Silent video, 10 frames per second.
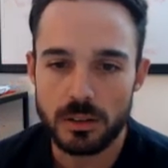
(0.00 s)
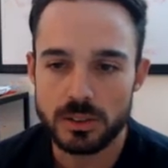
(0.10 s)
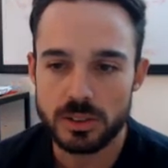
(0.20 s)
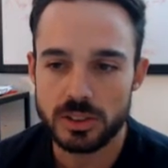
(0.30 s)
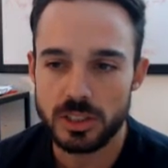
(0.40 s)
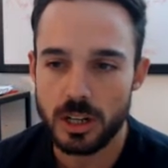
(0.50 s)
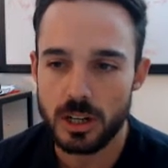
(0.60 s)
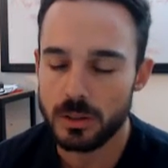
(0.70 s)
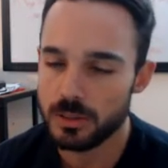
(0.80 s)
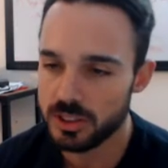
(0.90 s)

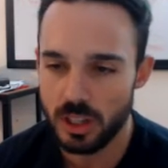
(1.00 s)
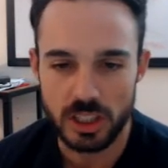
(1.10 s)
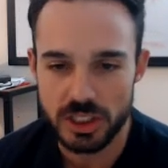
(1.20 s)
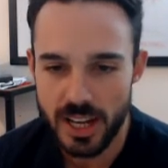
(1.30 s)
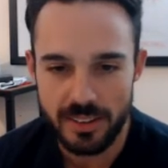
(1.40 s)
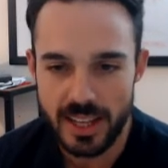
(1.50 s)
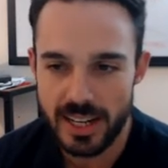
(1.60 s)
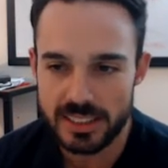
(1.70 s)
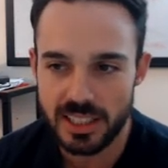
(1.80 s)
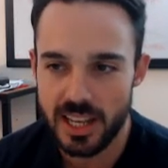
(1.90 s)
So as long as you have that
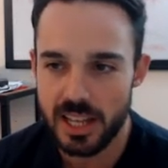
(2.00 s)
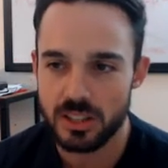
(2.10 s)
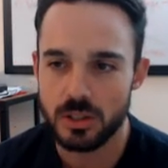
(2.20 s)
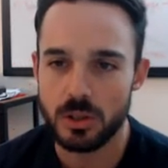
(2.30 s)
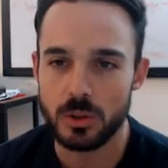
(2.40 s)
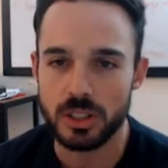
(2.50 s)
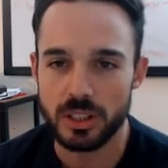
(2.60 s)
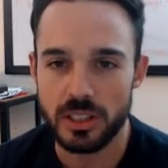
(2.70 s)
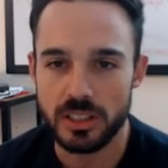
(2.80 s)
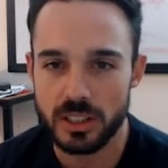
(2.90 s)
SKU and
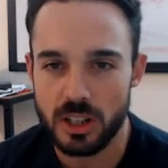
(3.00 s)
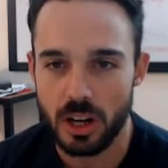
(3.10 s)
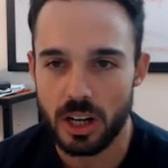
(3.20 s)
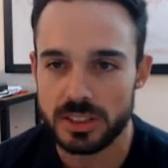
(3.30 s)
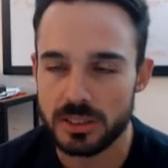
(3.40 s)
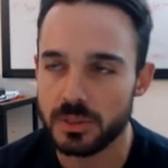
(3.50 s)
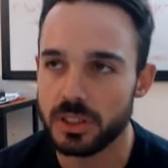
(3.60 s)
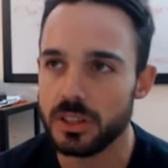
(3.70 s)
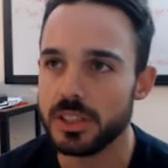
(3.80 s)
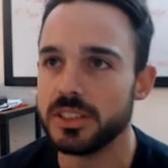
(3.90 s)
your cost of
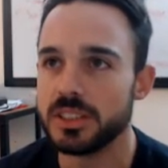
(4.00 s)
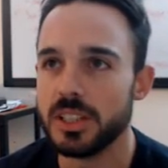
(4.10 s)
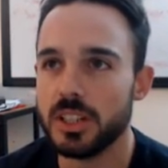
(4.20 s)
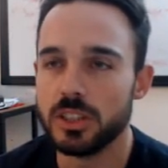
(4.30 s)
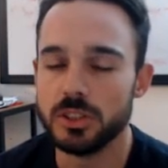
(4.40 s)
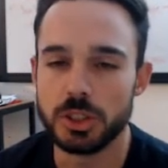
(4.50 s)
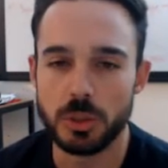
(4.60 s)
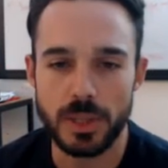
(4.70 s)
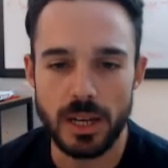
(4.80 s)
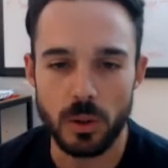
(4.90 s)
goods, you should
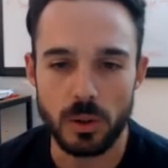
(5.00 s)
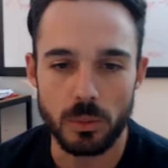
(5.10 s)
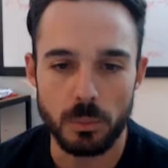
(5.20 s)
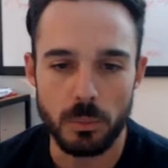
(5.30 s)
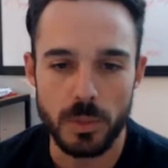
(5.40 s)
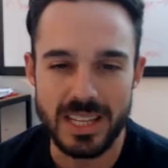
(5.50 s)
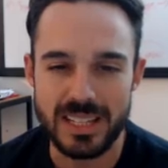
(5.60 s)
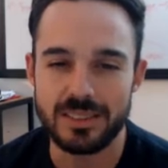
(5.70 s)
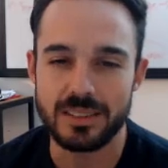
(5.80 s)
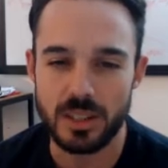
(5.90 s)
be able to
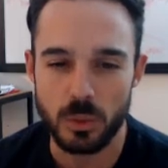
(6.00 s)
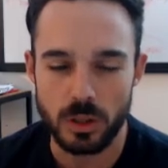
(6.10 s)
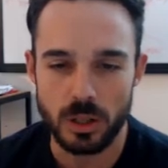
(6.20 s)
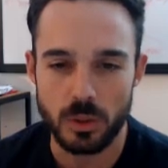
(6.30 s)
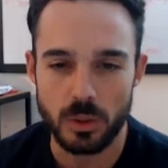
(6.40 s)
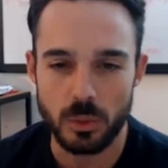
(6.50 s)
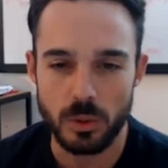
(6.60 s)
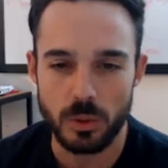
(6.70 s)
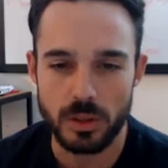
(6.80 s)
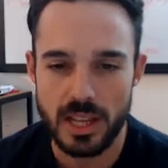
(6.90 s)
easily work
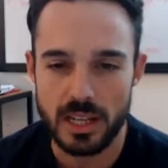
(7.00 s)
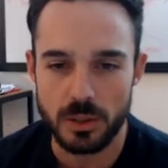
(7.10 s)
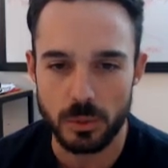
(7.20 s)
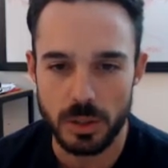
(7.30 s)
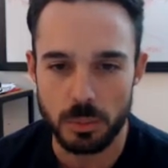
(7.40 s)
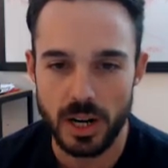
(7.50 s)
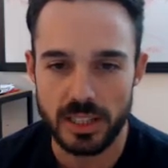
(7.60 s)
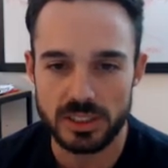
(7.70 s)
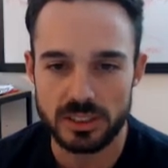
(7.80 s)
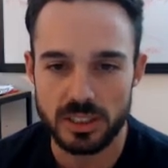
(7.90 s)
with any
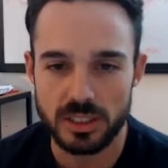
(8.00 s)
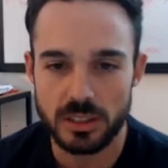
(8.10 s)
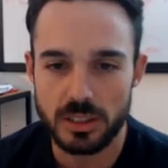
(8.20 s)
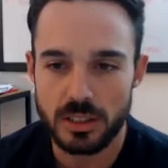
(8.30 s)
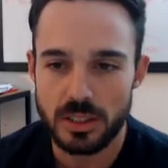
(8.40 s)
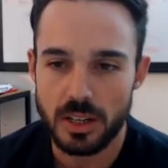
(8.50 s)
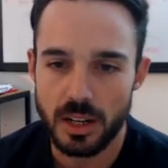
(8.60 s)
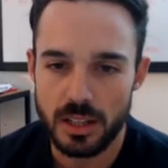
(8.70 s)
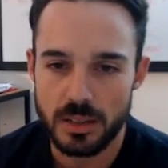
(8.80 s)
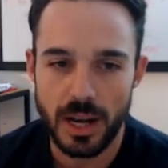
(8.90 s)
repricer, in
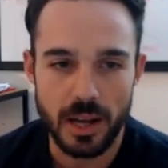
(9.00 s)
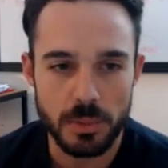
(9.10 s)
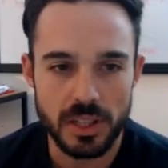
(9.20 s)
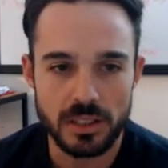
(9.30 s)
my opinion.